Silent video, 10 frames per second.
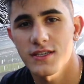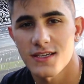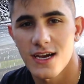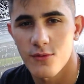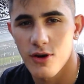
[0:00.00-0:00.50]
is
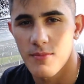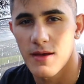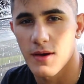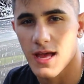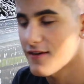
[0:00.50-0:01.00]
kind of what I
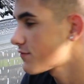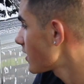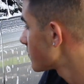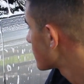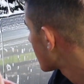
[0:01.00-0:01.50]
meant by
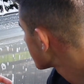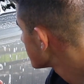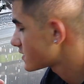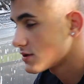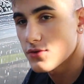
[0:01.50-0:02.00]
halfway. I'm kind of
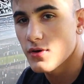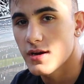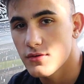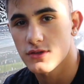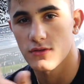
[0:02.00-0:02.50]
reaching the door
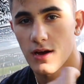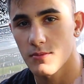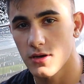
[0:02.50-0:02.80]
handle, so now I'm